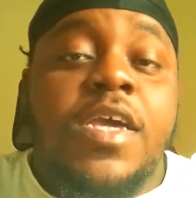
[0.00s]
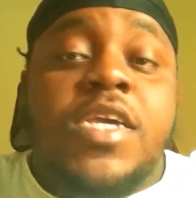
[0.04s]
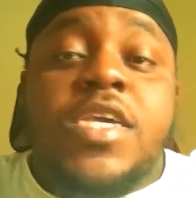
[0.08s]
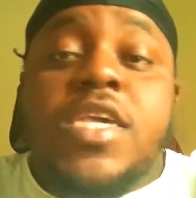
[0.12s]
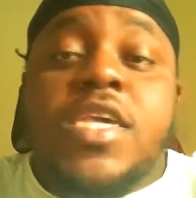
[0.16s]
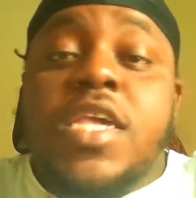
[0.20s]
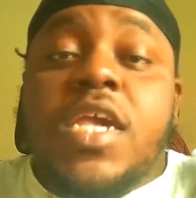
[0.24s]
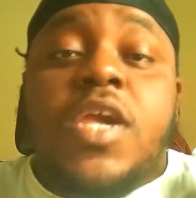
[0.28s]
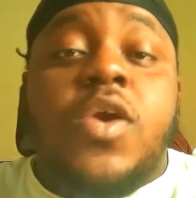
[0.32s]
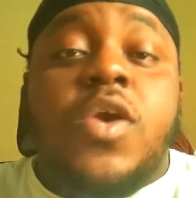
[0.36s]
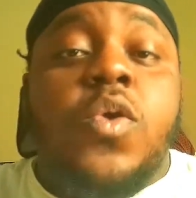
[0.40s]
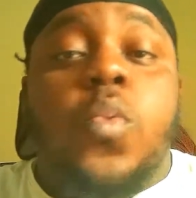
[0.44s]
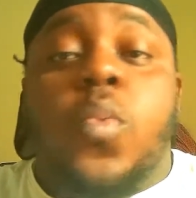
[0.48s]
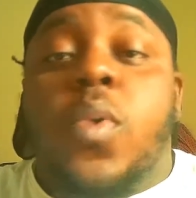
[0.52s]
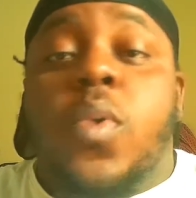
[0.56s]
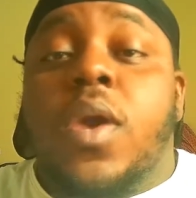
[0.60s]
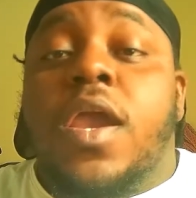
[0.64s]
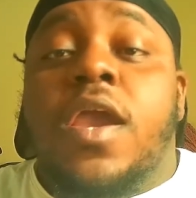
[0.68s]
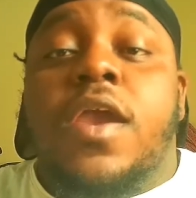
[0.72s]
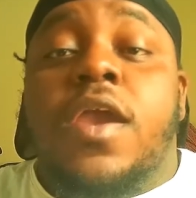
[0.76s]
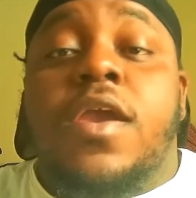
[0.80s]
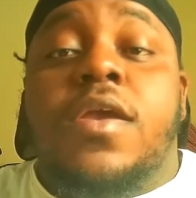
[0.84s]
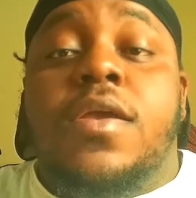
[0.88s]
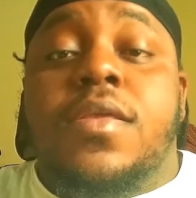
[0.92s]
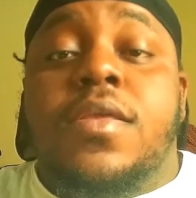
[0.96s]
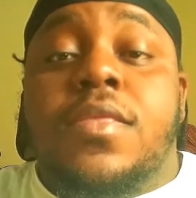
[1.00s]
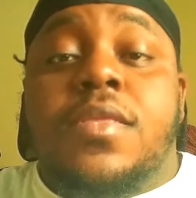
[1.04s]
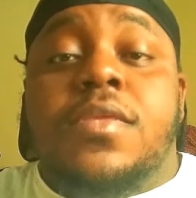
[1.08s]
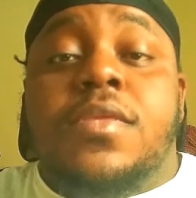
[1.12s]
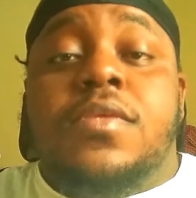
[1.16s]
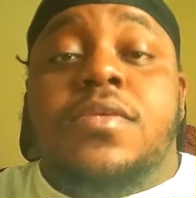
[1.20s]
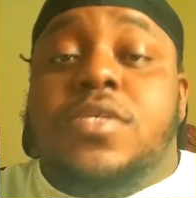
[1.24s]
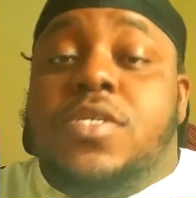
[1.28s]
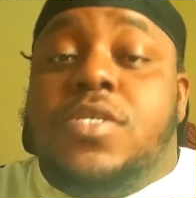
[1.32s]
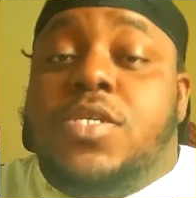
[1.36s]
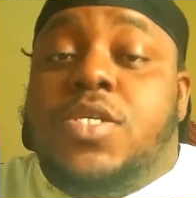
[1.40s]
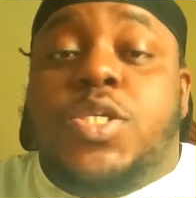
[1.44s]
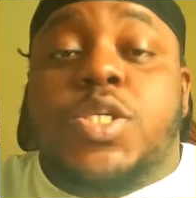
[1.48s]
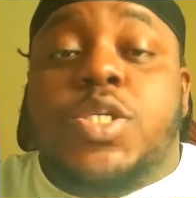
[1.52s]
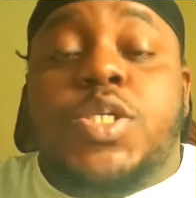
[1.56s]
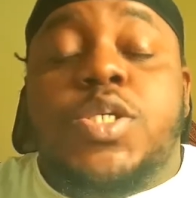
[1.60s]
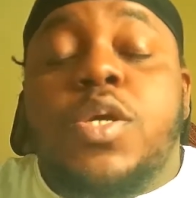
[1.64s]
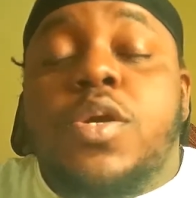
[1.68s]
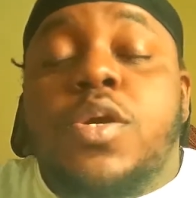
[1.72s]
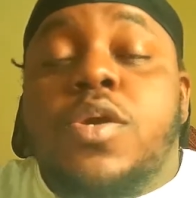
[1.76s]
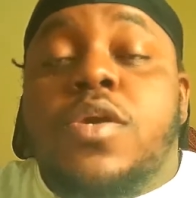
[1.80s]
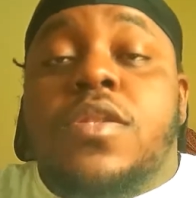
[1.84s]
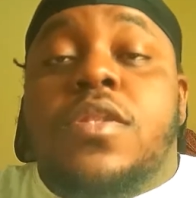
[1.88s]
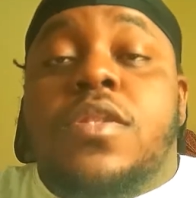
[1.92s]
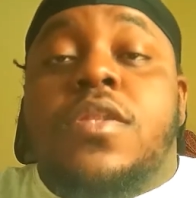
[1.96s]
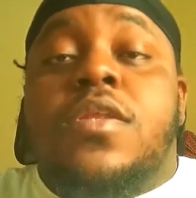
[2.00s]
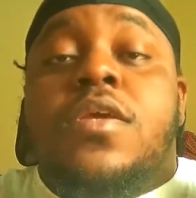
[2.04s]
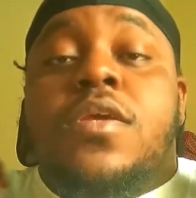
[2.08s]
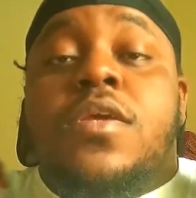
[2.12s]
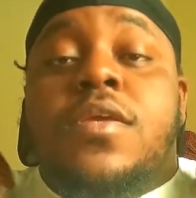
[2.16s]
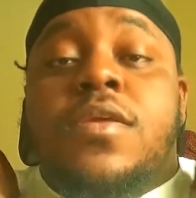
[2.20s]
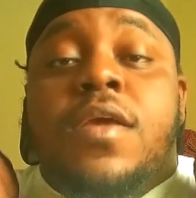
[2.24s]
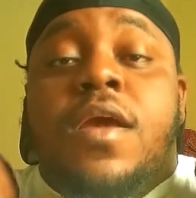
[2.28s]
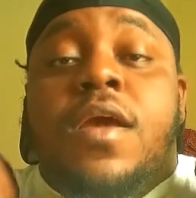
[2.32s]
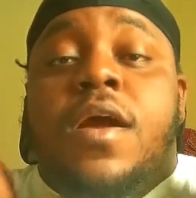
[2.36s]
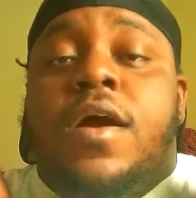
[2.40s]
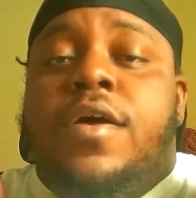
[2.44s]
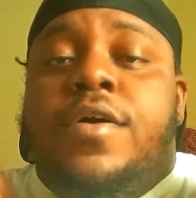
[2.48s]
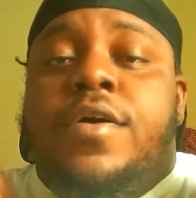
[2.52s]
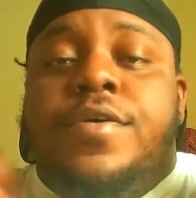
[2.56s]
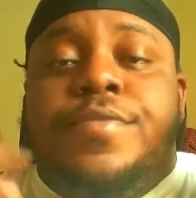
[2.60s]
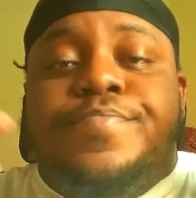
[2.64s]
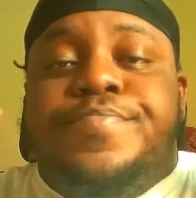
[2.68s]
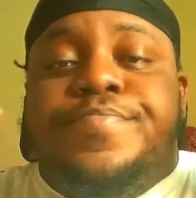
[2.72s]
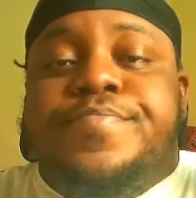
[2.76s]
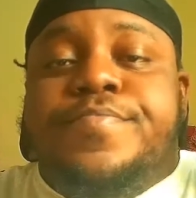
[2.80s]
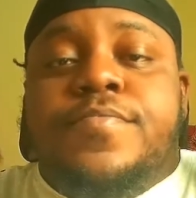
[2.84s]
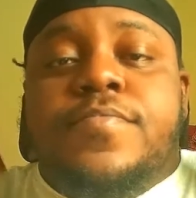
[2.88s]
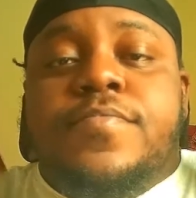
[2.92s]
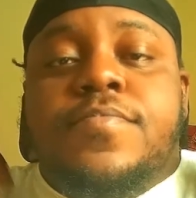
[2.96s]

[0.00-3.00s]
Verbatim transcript: You can wear a shirt, um,